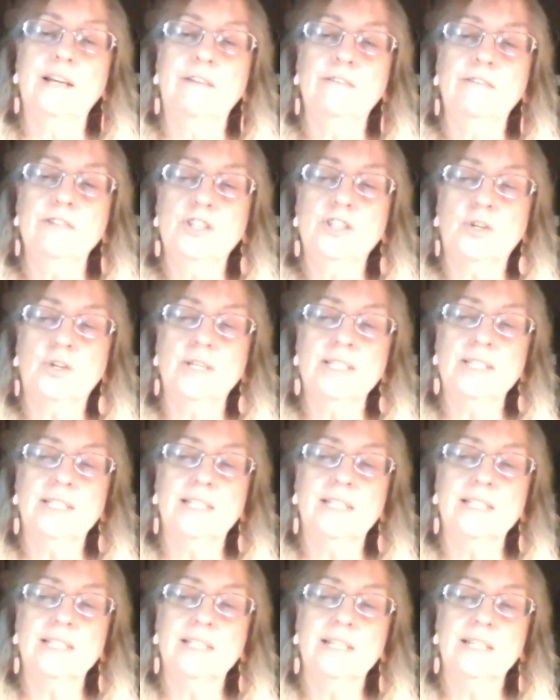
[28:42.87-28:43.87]
of different
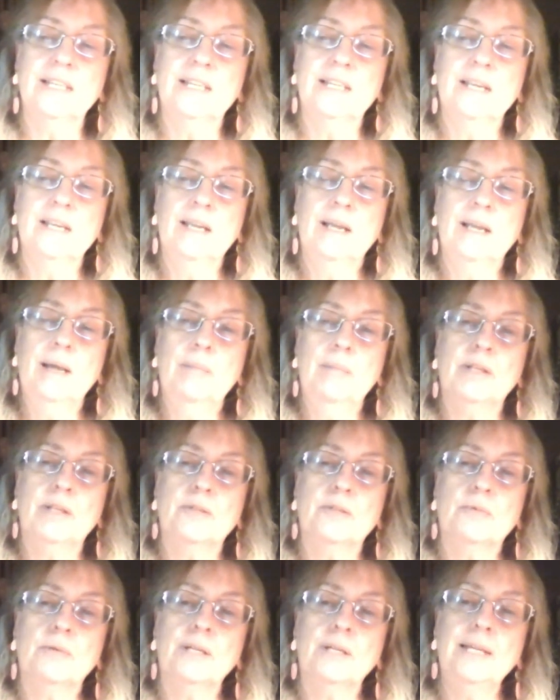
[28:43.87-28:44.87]
choices. But
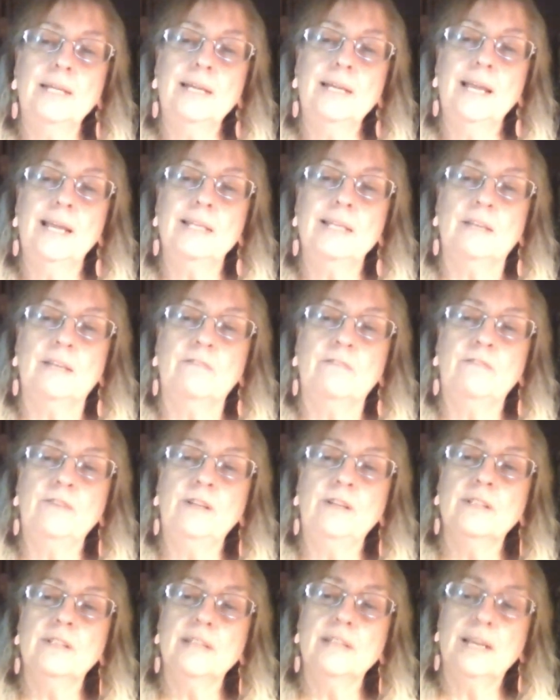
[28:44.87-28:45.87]
it's really nice. It
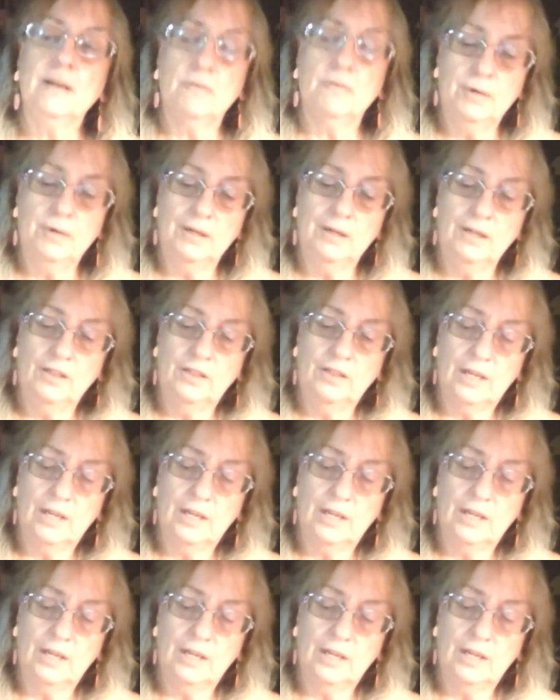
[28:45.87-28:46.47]
feels like a really